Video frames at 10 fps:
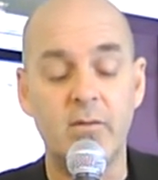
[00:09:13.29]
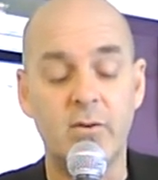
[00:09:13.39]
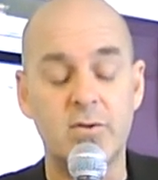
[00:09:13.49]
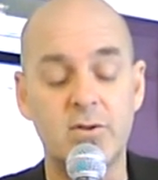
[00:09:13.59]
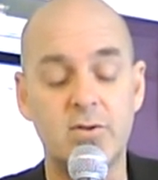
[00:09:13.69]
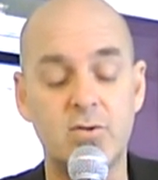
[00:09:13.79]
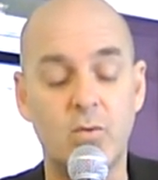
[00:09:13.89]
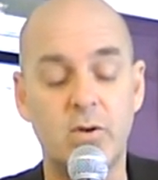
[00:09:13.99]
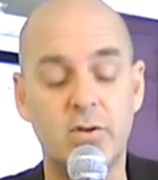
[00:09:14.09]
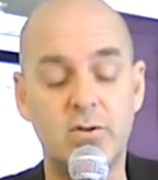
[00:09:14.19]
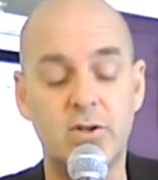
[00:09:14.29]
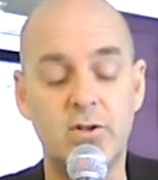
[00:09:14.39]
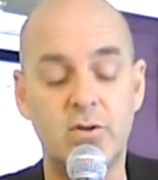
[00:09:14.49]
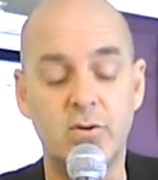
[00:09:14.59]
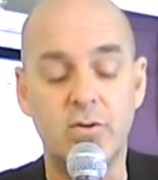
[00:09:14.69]
in verse
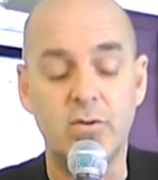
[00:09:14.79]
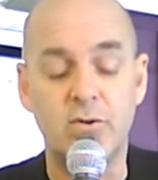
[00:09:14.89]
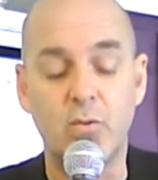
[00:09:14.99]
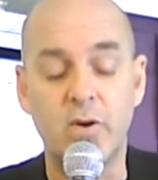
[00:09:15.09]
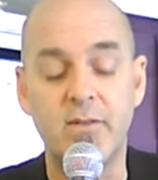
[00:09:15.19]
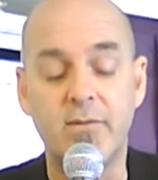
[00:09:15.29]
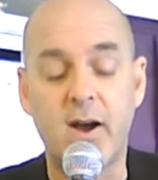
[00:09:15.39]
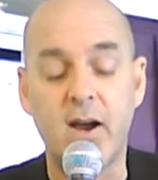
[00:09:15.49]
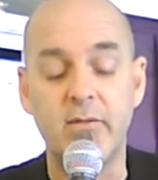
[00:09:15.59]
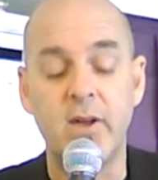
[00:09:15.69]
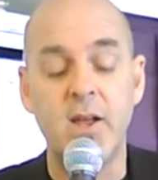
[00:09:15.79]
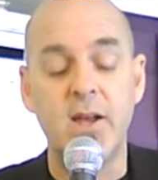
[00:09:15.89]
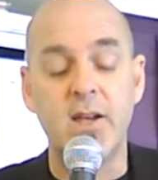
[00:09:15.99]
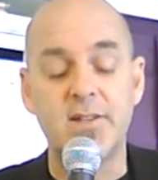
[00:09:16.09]
22 through 25.